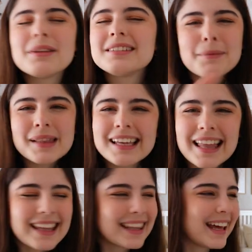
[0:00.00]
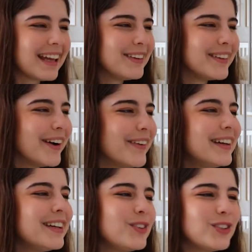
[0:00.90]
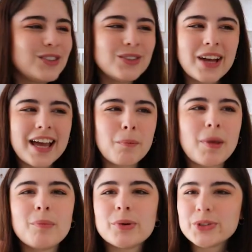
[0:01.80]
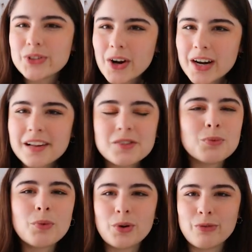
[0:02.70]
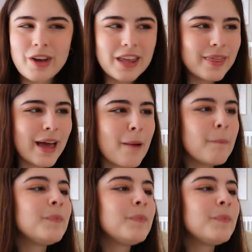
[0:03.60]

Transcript: something like that, you know, just to get people started and to motivate them.